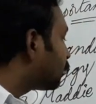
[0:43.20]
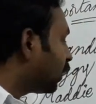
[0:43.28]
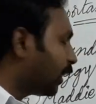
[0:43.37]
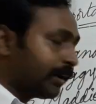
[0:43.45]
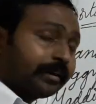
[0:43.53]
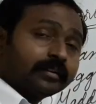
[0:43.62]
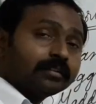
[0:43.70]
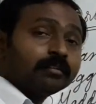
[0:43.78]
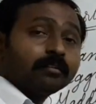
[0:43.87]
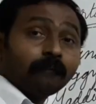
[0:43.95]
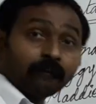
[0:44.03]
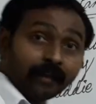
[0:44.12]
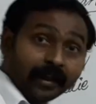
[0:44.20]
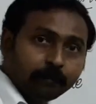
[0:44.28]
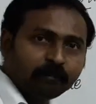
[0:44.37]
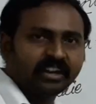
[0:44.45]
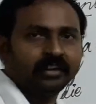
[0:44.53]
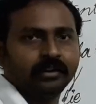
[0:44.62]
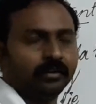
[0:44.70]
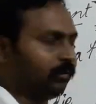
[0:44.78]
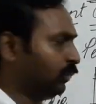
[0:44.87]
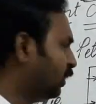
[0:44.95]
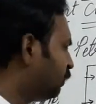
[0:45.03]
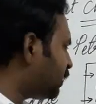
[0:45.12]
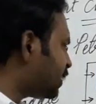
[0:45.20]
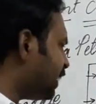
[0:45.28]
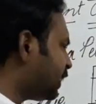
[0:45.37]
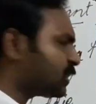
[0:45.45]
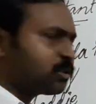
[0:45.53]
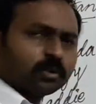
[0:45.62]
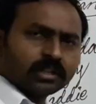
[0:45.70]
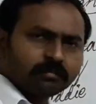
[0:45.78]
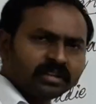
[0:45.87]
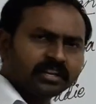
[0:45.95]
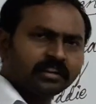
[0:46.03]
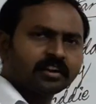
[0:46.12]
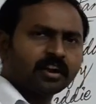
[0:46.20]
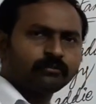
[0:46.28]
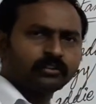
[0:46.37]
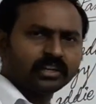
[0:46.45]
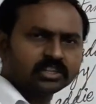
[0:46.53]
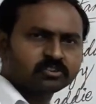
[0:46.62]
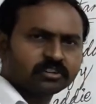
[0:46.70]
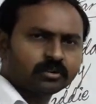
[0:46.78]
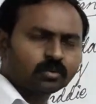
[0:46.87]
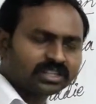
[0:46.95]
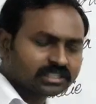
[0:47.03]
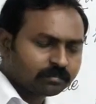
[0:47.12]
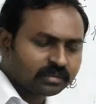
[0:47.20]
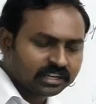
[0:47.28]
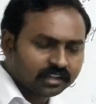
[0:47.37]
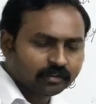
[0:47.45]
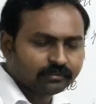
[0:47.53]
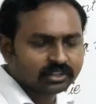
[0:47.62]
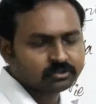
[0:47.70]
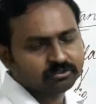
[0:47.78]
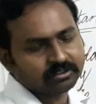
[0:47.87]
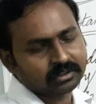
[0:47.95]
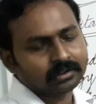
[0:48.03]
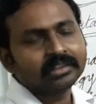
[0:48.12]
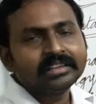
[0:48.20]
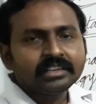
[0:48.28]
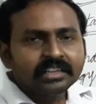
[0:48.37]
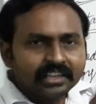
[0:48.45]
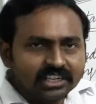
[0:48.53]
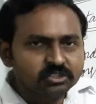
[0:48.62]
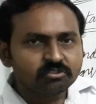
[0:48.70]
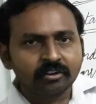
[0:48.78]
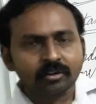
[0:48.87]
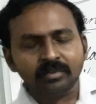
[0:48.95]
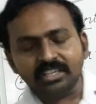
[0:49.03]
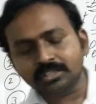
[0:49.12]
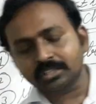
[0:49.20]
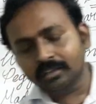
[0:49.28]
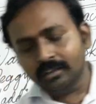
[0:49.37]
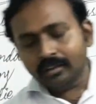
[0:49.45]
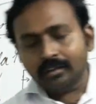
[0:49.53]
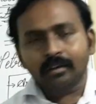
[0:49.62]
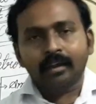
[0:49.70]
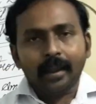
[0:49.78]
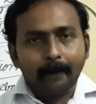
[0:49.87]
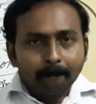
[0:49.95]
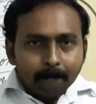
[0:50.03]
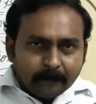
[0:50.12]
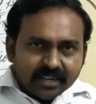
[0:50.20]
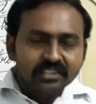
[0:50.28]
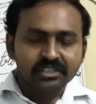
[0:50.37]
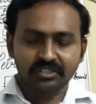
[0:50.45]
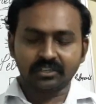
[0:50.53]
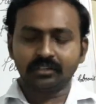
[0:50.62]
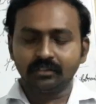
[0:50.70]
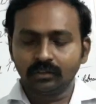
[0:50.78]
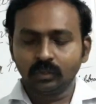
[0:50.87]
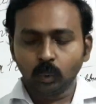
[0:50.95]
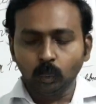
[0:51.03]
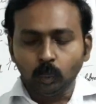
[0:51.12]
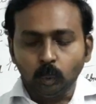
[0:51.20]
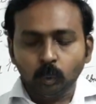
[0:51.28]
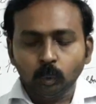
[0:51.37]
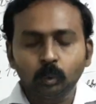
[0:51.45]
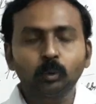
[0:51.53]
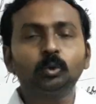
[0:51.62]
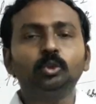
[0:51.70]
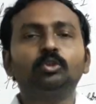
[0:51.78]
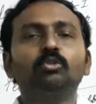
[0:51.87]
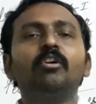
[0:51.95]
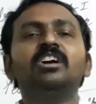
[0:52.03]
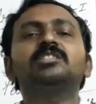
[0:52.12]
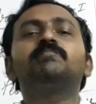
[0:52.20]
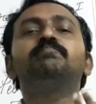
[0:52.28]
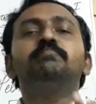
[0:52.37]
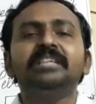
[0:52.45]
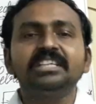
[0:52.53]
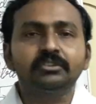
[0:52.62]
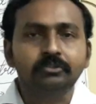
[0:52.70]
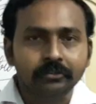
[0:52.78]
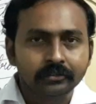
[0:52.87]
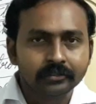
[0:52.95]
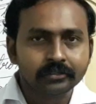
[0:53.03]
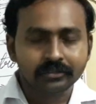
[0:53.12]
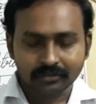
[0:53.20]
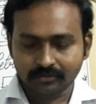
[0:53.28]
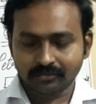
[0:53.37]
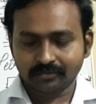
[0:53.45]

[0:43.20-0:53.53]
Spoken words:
and librarian. First, let us know the meaning of illustrator. What is the meaning of illustrator? Illustrator means a person who draws pictures,